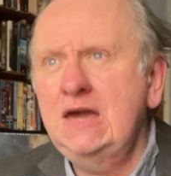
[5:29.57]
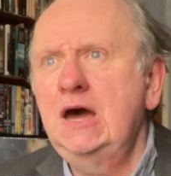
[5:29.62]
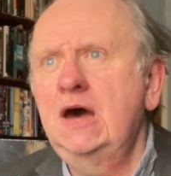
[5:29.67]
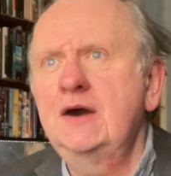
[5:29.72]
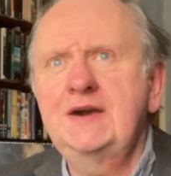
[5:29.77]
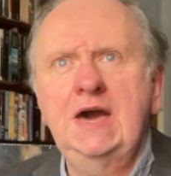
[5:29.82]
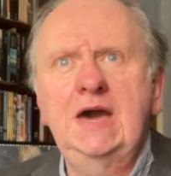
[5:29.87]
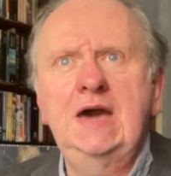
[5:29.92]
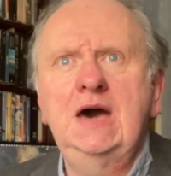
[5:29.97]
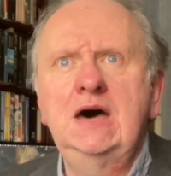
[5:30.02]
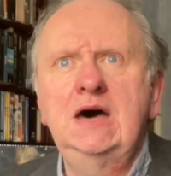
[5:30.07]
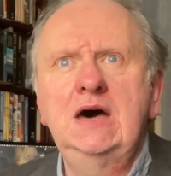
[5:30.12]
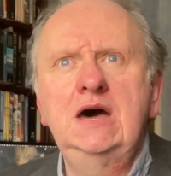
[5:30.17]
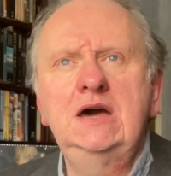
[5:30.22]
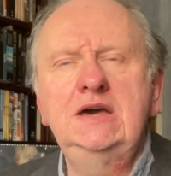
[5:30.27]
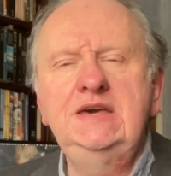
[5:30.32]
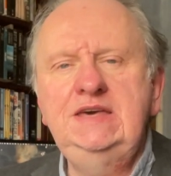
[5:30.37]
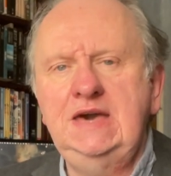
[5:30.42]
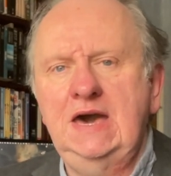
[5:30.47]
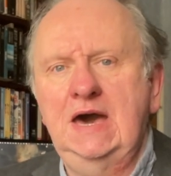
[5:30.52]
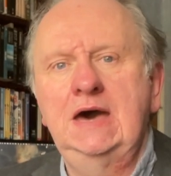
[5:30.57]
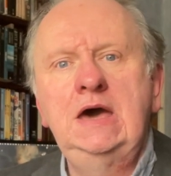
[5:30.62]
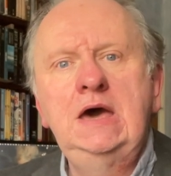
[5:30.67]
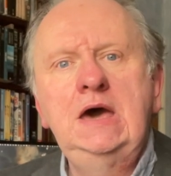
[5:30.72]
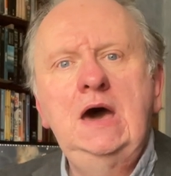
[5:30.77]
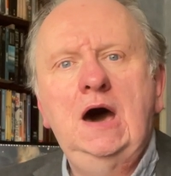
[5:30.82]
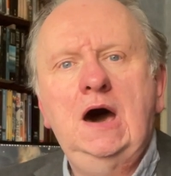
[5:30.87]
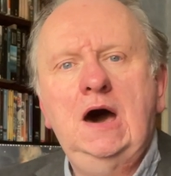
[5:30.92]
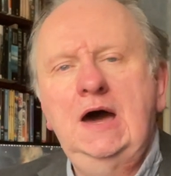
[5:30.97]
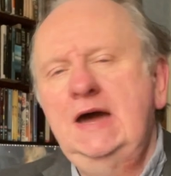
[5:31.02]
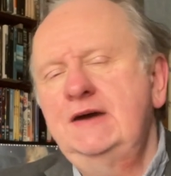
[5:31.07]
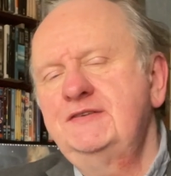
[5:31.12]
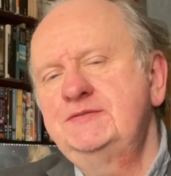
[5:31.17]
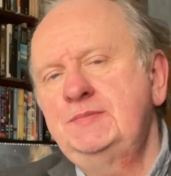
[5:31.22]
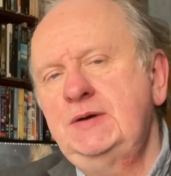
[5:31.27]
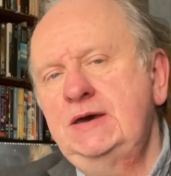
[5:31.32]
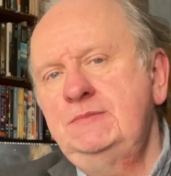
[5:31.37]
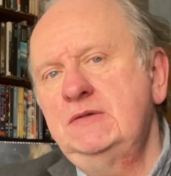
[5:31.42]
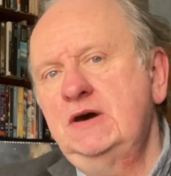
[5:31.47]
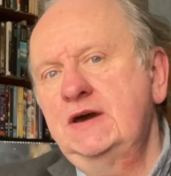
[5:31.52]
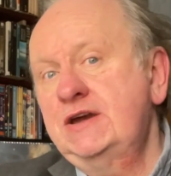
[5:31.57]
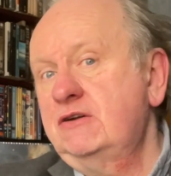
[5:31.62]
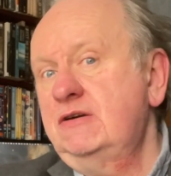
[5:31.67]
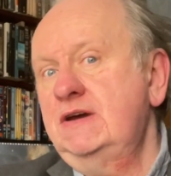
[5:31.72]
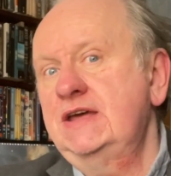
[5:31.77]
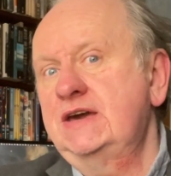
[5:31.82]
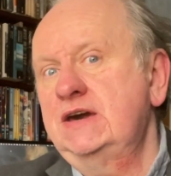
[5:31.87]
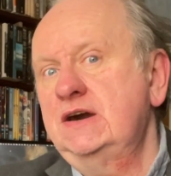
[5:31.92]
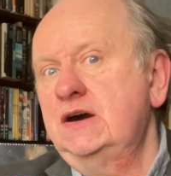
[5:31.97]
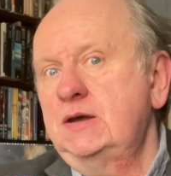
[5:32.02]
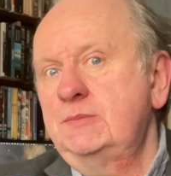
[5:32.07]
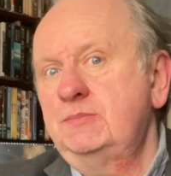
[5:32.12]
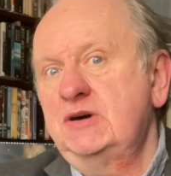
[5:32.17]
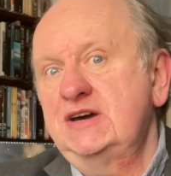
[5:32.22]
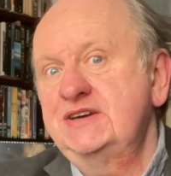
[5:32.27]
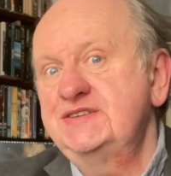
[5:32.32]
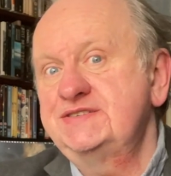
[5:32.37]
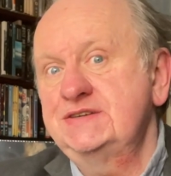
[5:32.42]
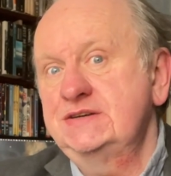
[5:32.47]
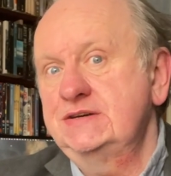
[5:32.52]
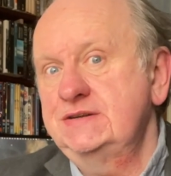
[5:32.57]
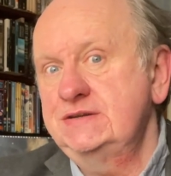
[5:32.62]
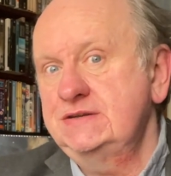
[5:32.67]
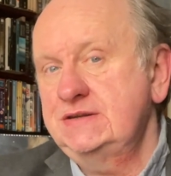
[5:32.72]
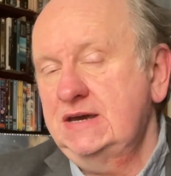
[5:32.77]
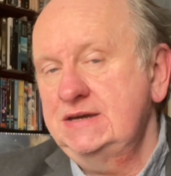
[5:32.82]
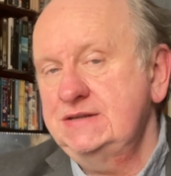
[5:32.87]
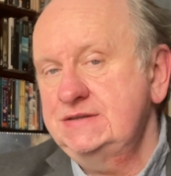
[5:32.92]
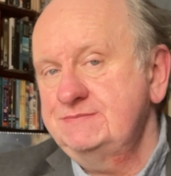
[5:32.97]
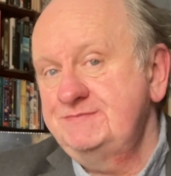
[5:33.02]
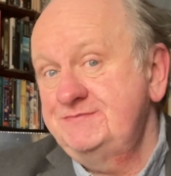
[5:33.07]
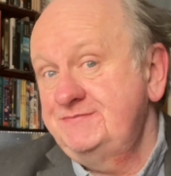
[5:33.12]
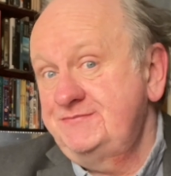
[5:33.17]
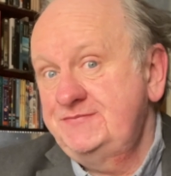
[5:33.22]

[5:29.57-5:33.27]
Okay, yeah, I have to pay my credit card by a certain date.